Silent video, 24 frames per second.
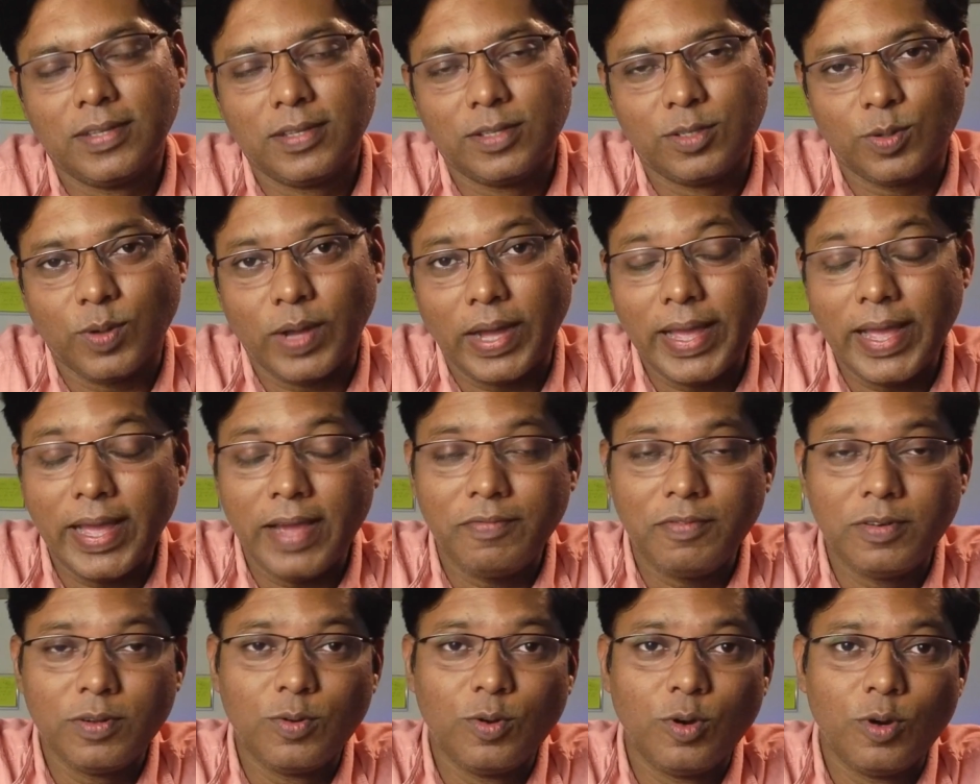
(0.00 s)
So I
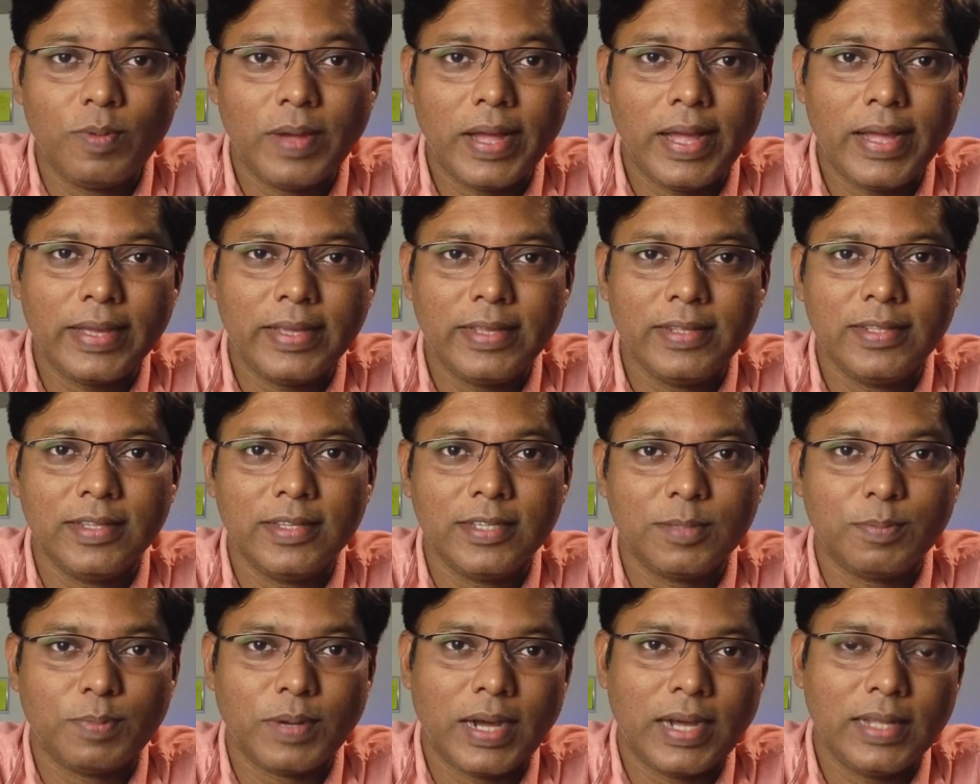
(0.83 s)
have to go back in
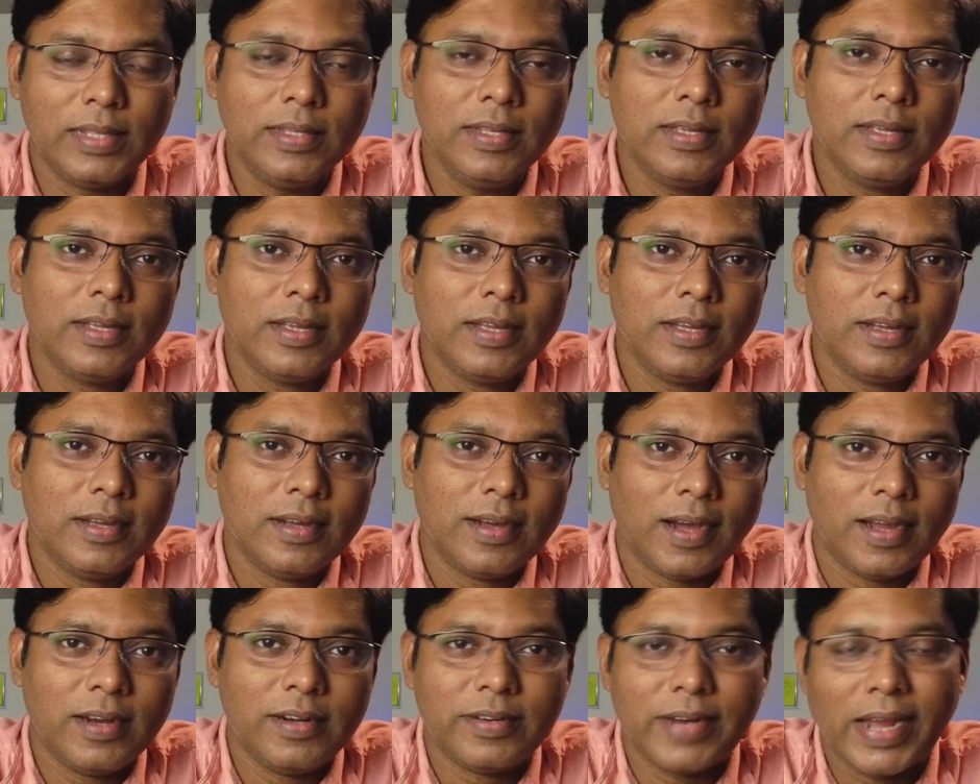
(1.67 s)
this path
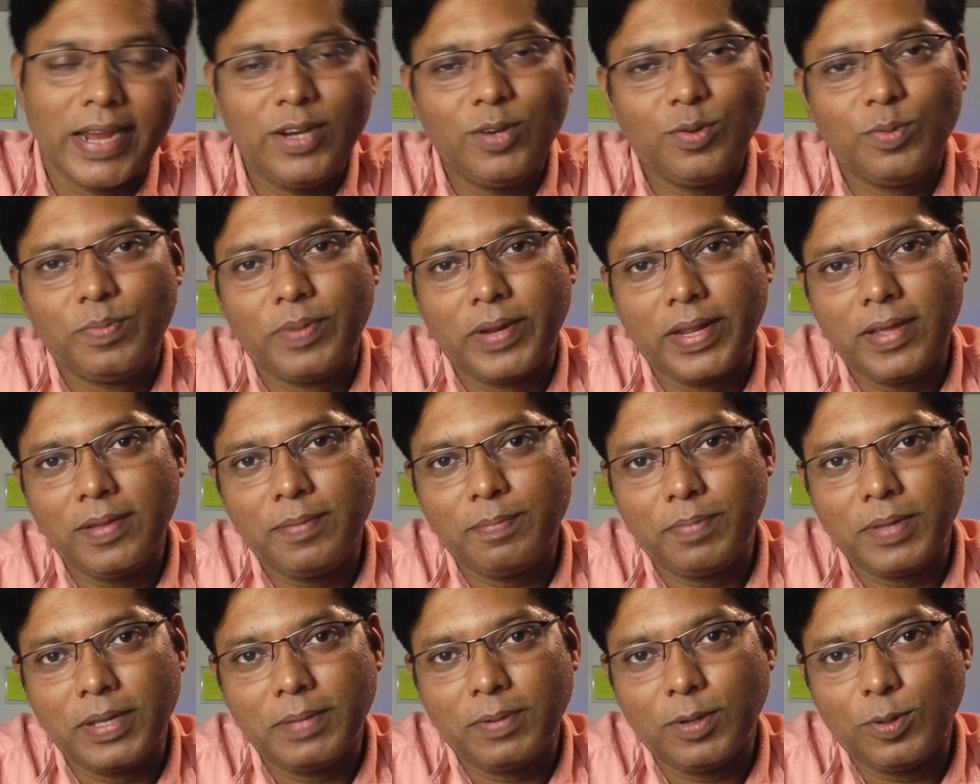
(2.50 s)
and try to
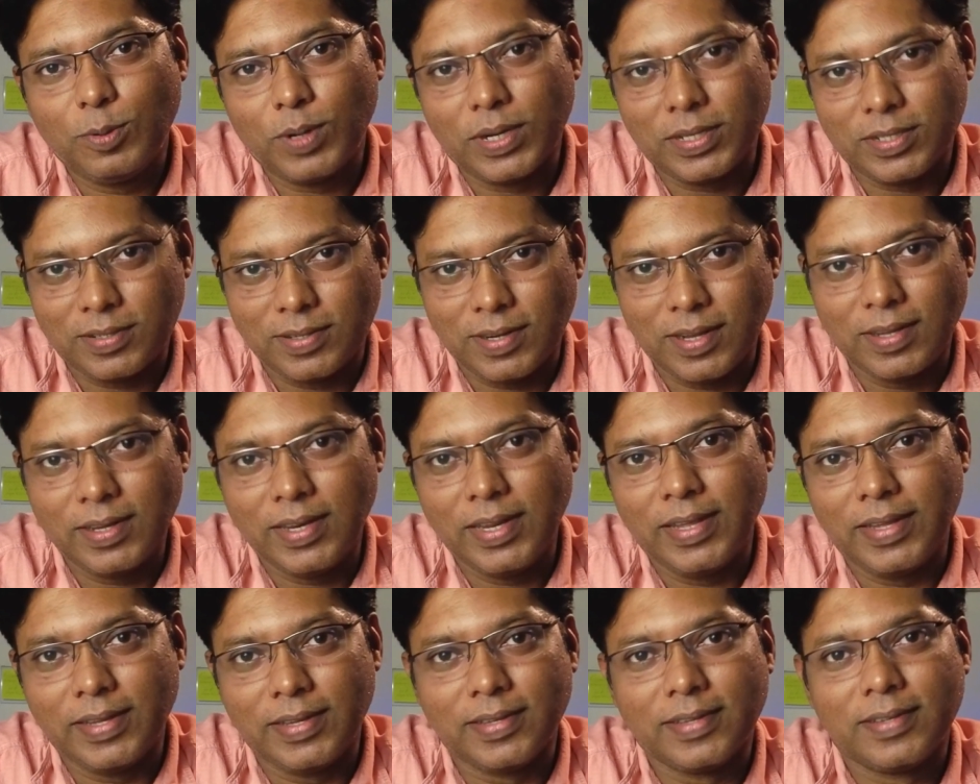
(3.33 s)
bring people who are
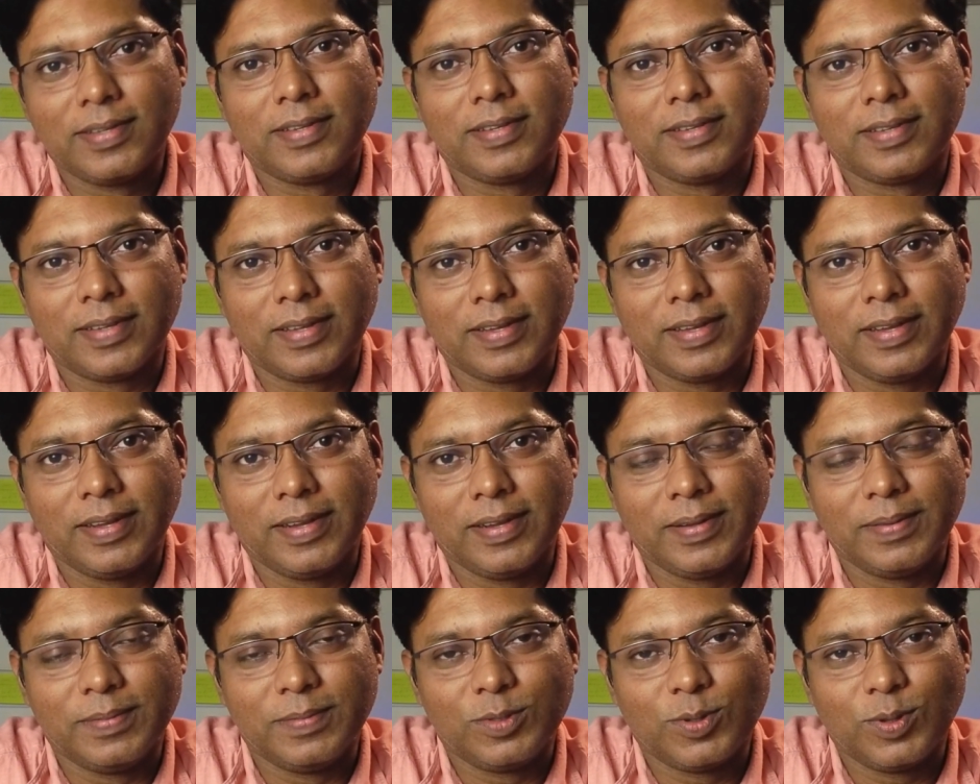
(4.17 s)
struggling
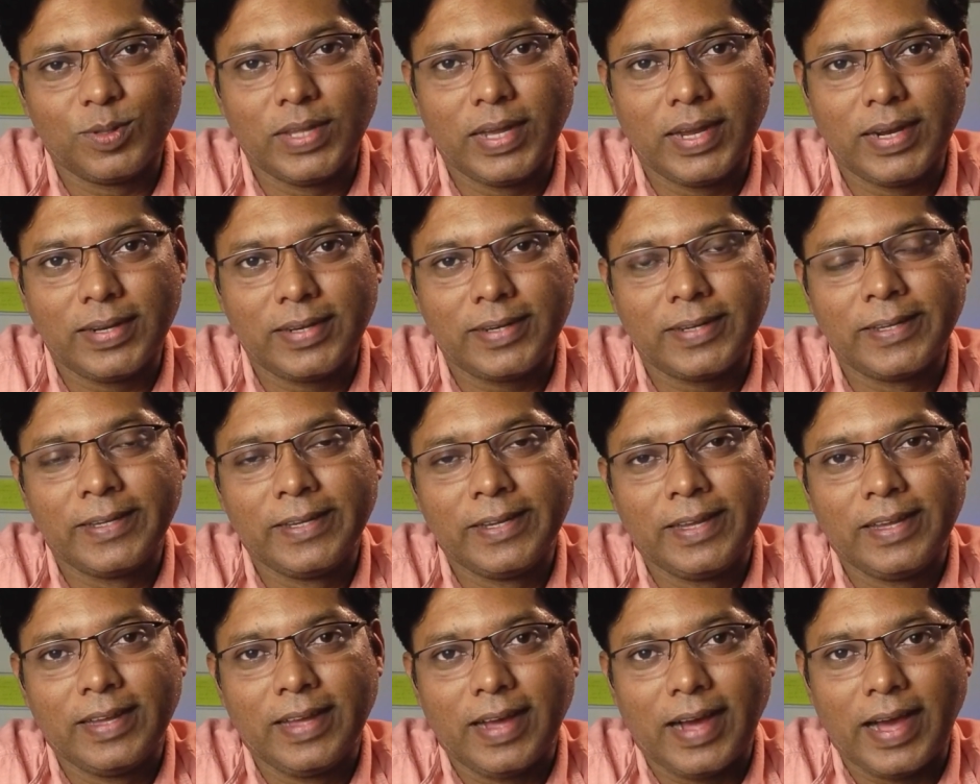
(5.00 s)
so that
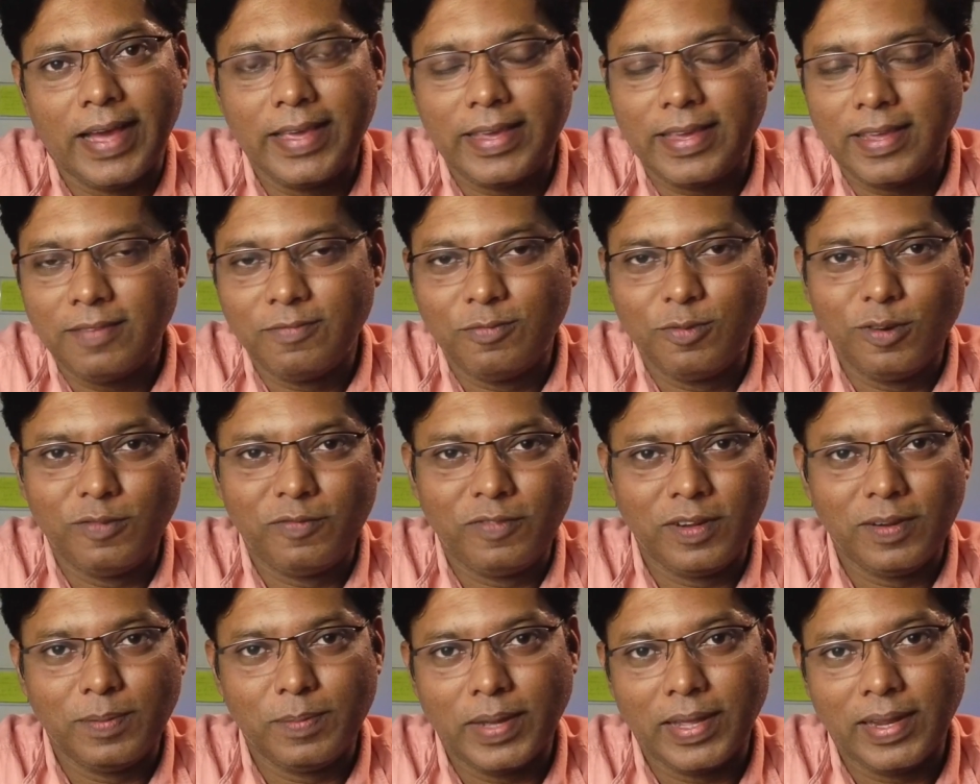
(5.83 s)
I can
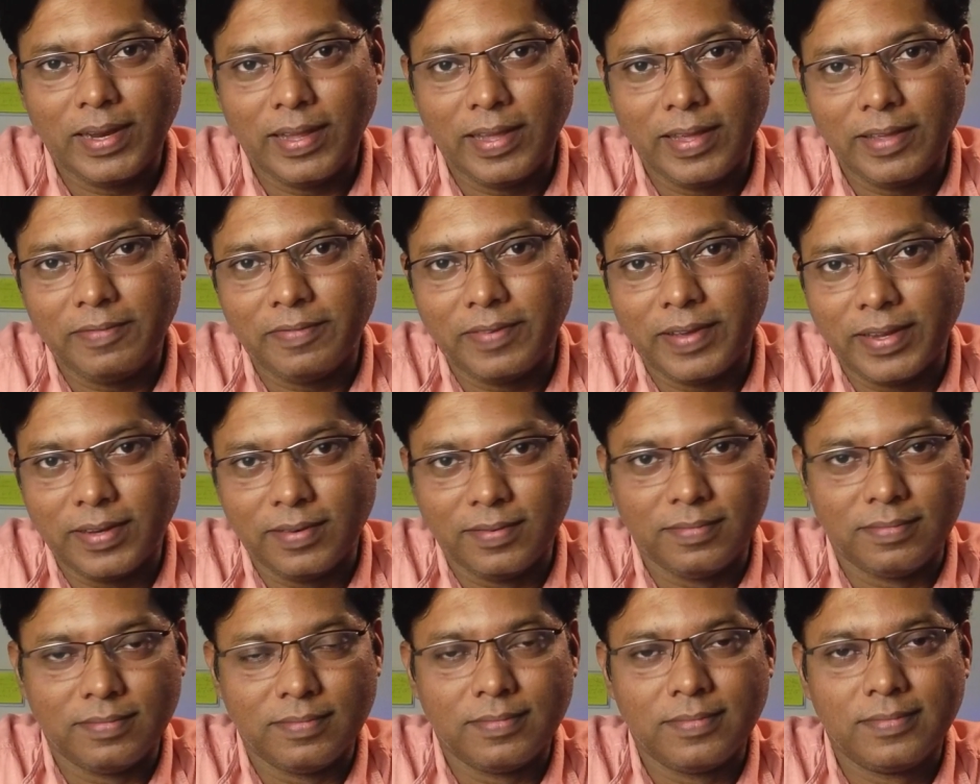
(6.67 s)
fulfill my life
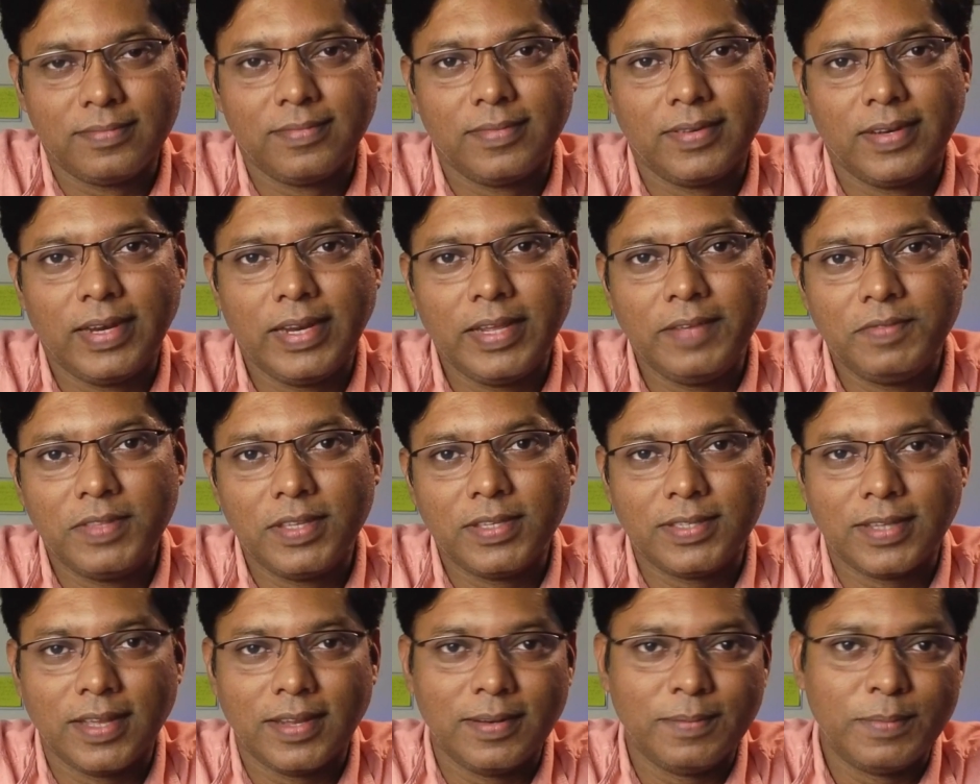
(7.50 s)
and live the
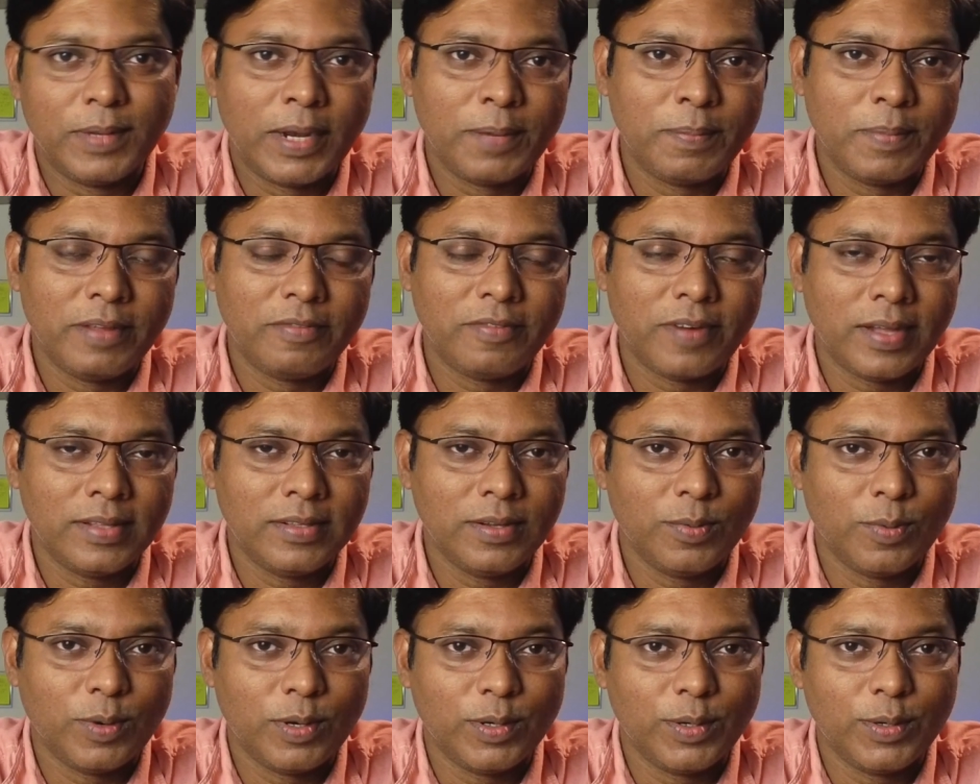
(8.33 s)
son that my
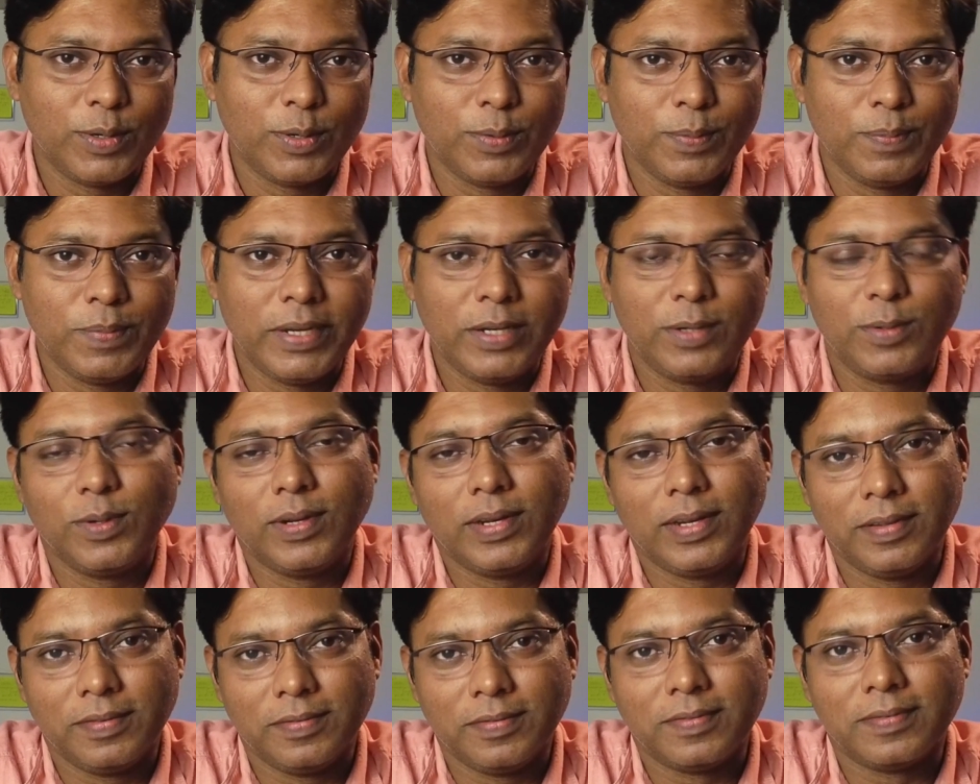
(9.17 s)
father wanted me to
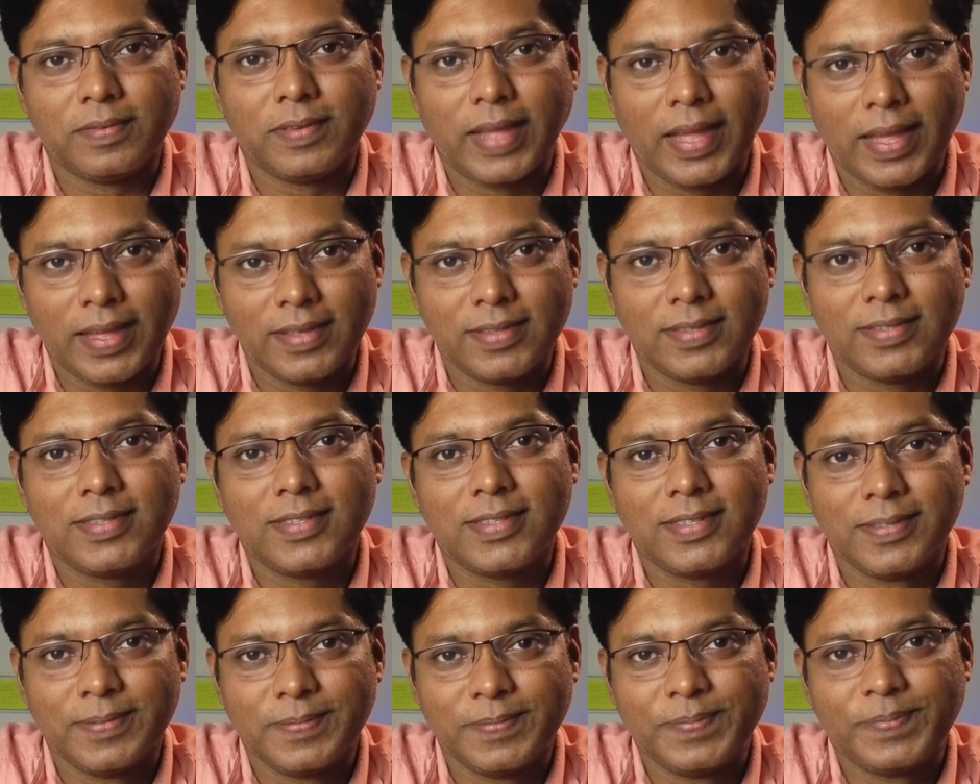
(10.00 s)
live
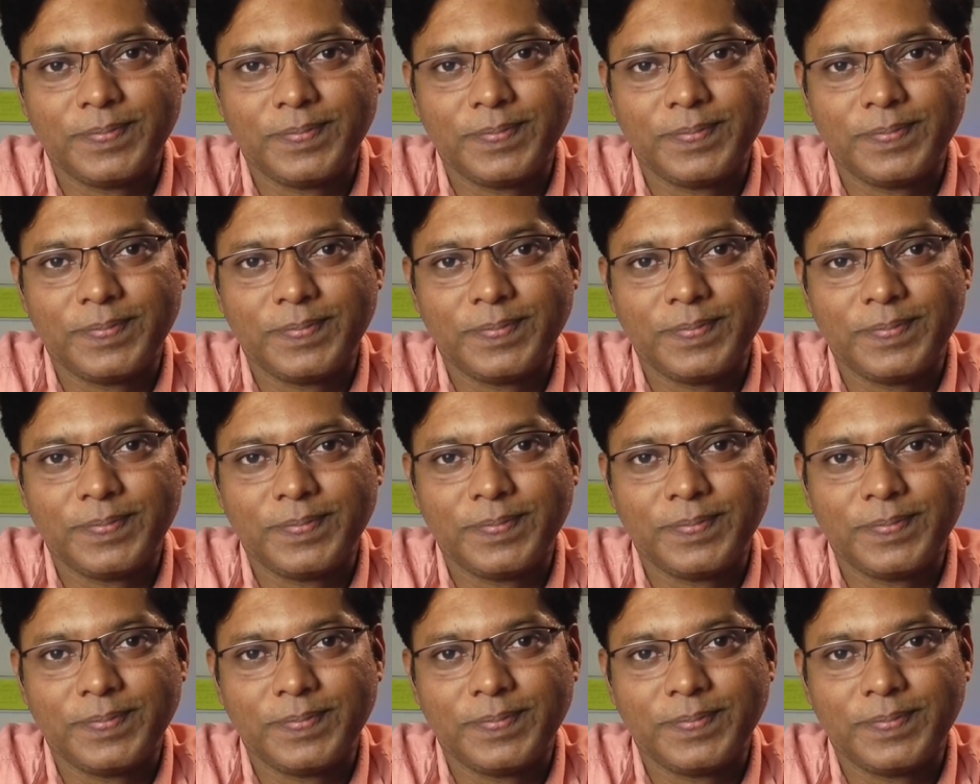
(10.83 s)
as.